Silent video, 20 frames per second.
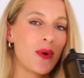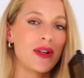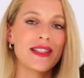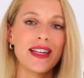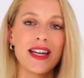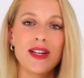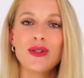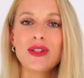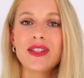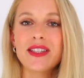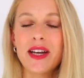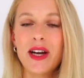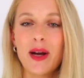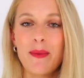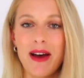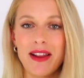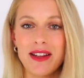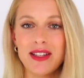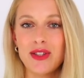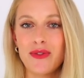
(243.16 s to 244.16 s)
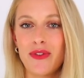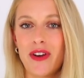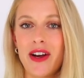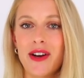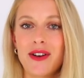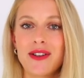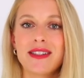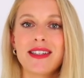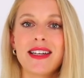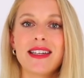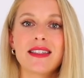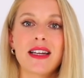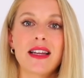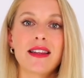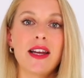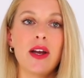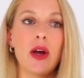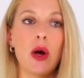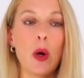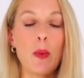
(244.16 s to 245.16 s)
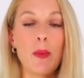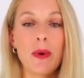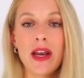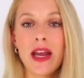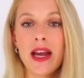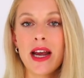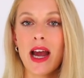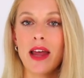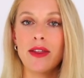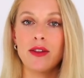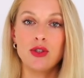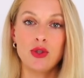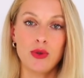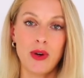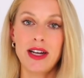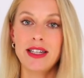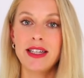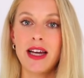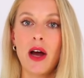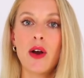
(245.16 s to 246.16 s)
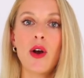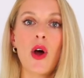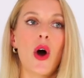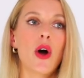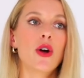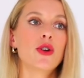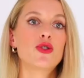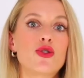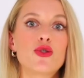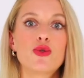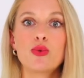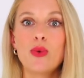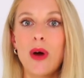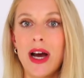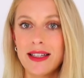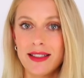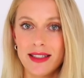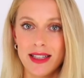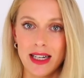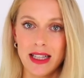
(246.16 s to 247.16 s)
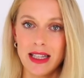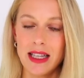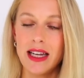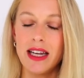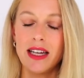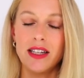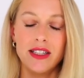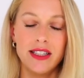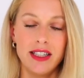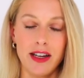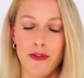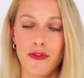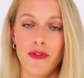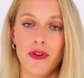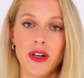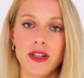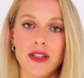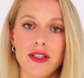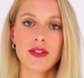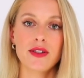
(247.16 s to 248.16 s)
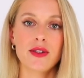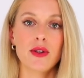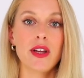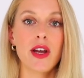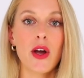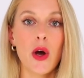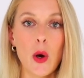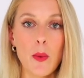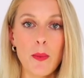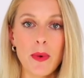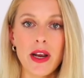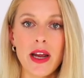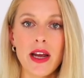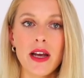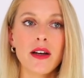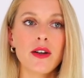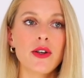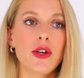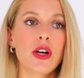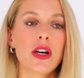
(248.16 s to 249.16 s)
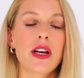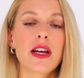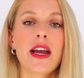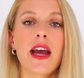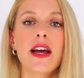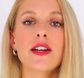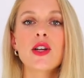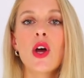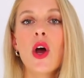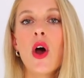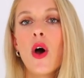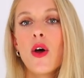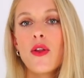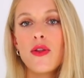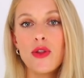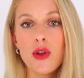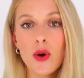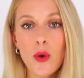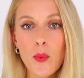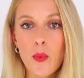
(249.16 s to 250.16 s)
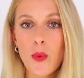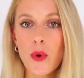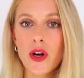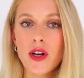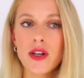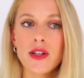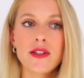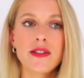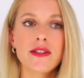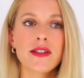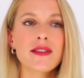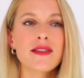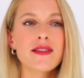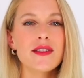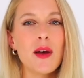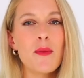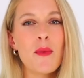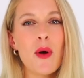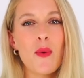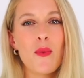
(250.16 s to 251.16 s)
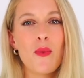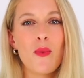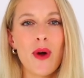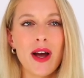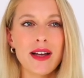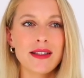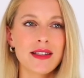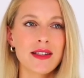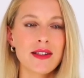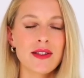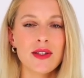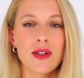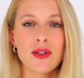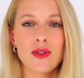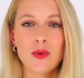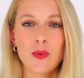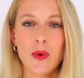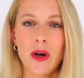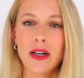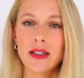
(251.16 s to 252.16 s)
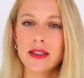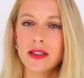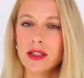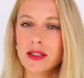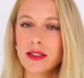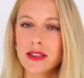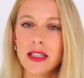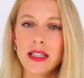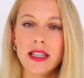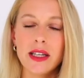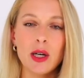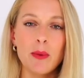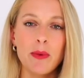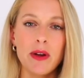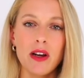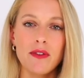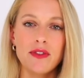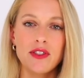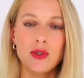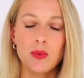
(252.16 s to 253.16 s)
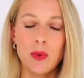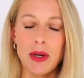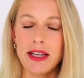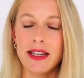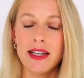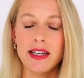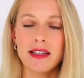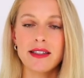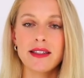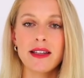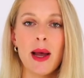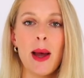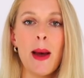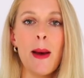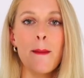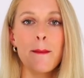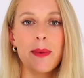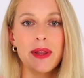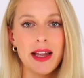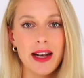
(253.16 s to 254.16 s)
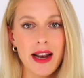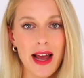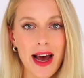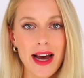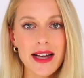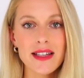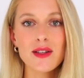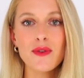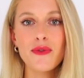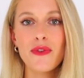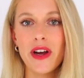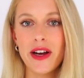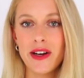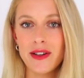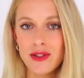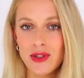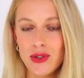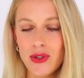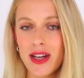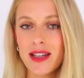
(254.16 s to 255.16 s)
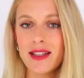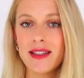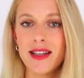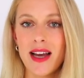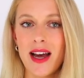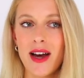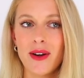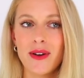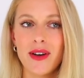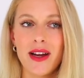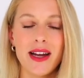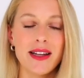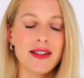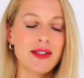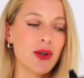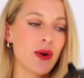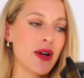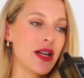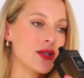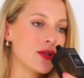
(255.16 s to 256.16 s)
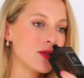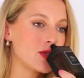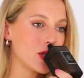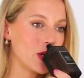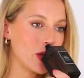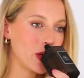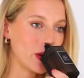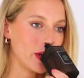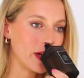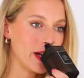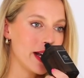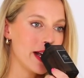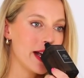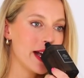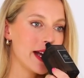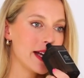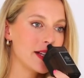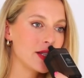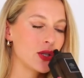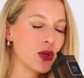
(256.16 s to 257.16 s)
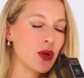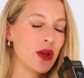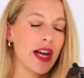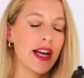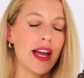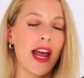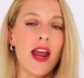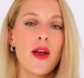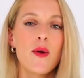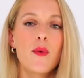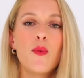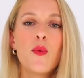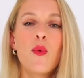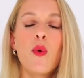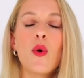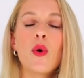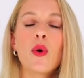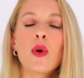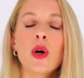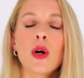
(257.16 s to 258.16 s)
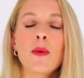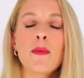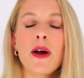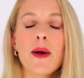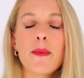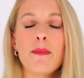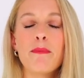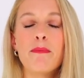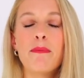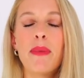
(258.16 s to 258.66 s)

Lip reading: What's interesting about this fragrance is that the opening and the dry down are drastically different. So the opening, you're gonna get the woods, some resins as well, just a little bit of sweetness. But then as the fragrance dries down, it's going to turn into like a warm,